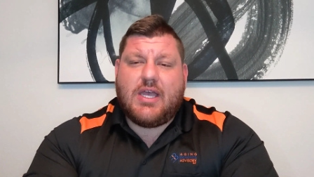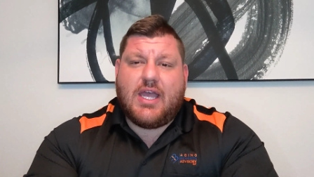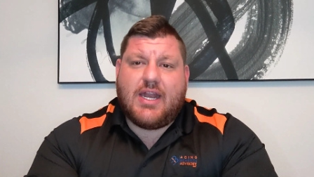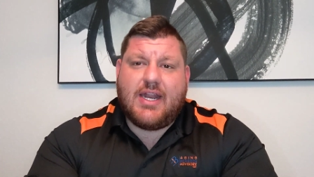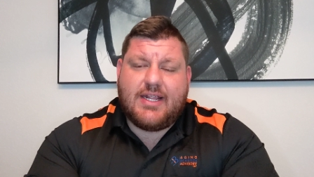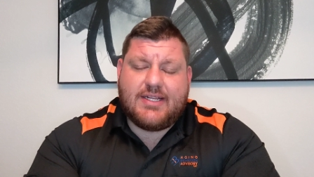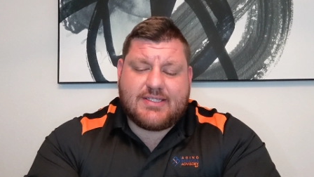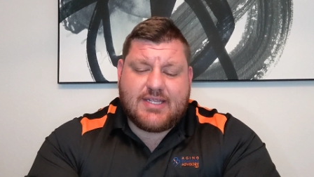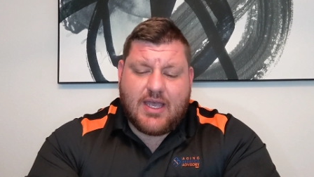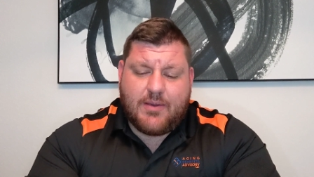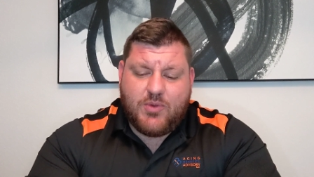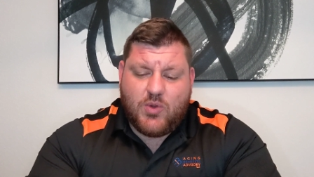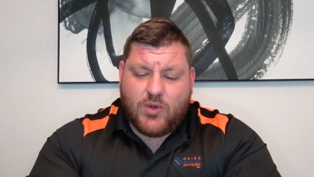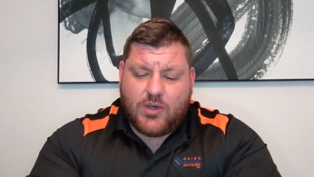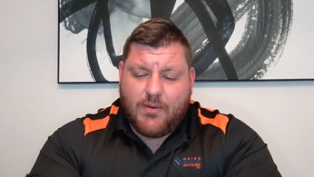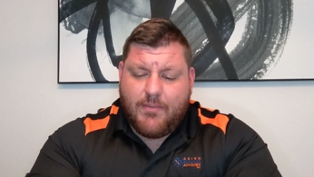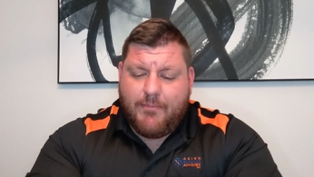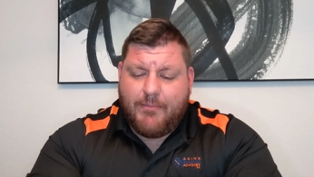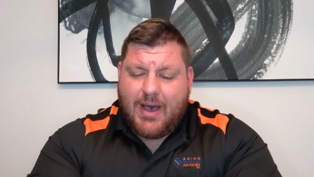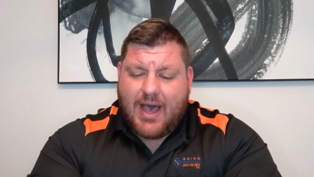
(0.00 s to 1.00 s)
And anytime you
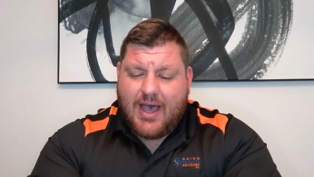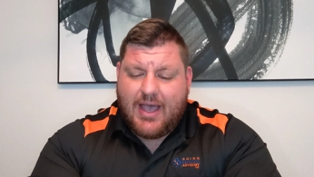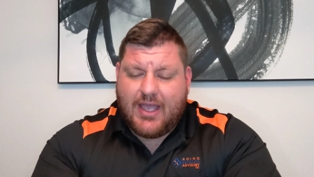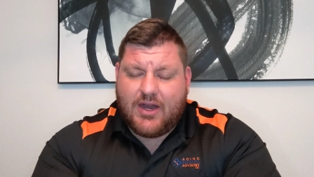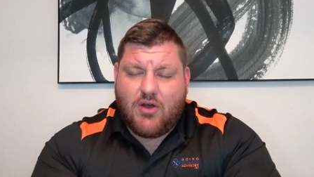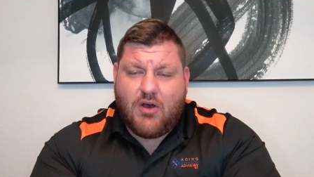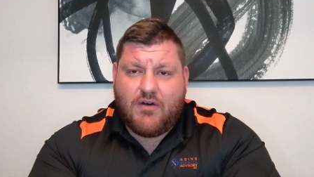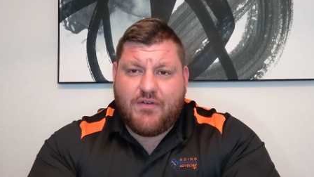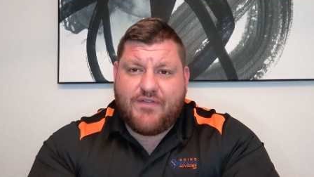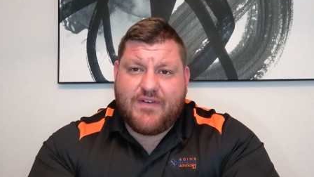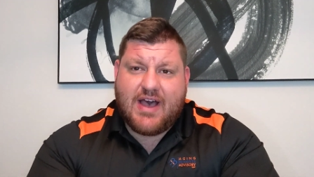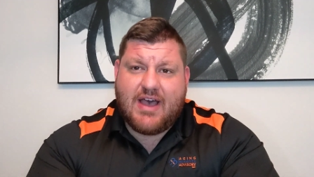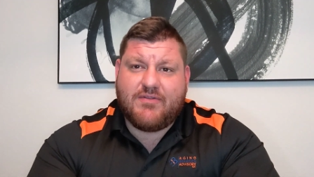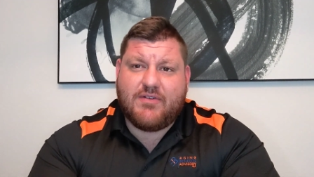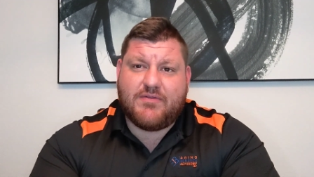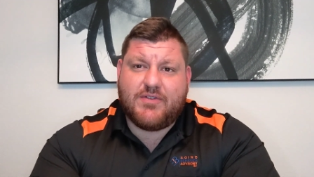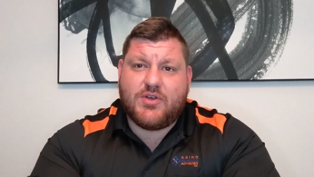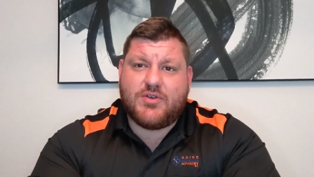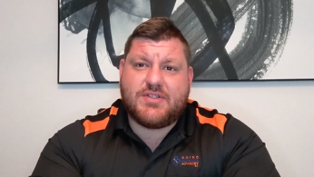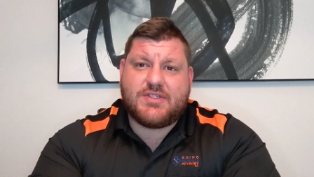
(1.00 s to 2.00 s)
combine all 5
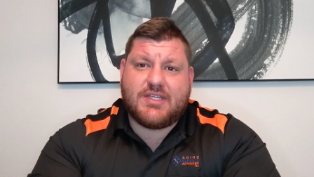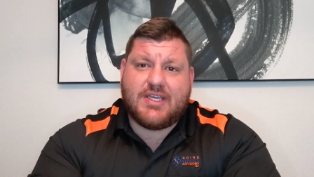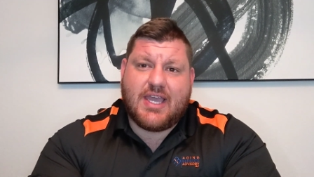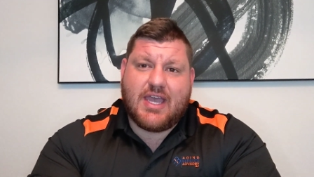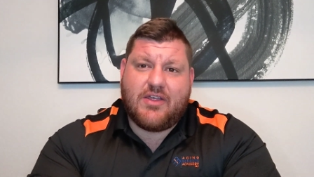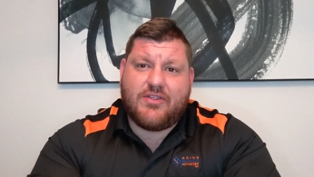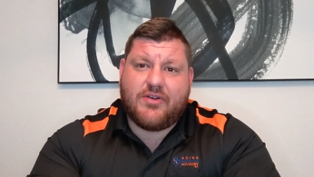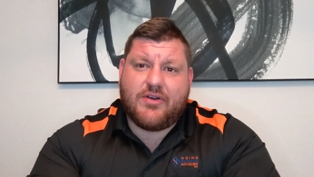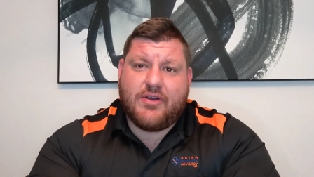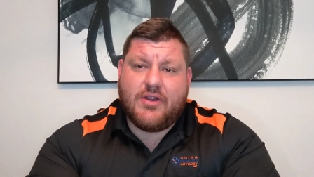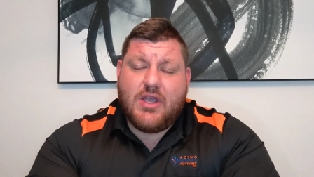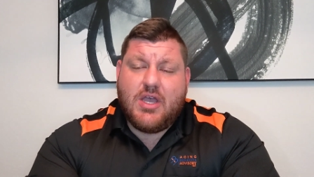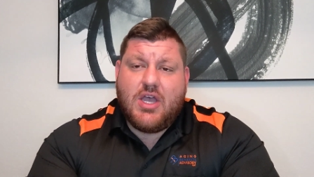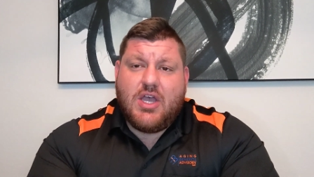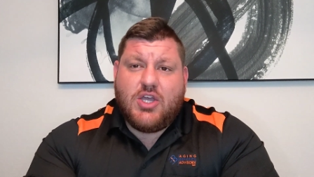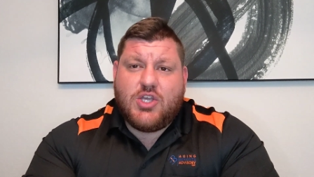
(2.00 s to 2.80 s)
of those together,